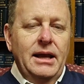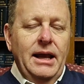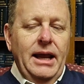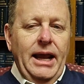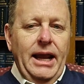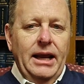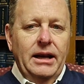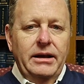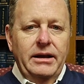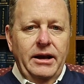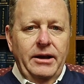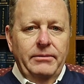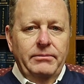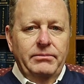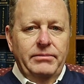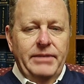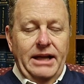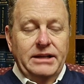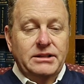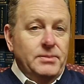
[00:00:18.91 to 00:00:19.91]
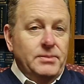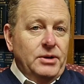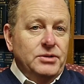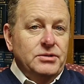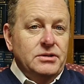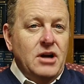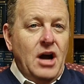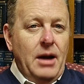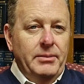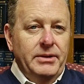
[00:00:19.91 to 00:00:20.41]
And that's most
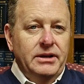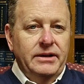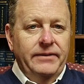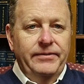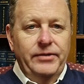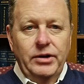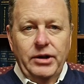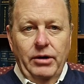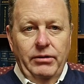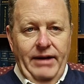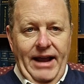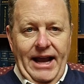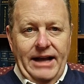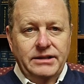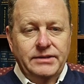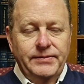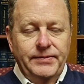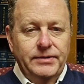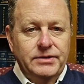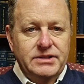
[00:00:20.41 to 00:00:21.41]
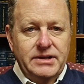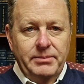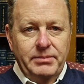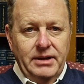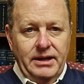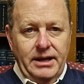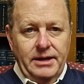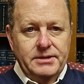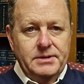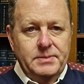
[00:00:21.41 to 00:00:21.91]
common. If you don't ask for
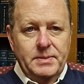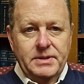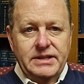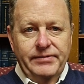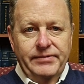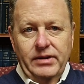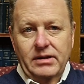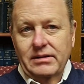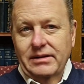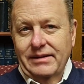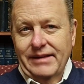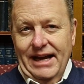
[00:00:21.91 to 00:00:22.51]
something else specifically,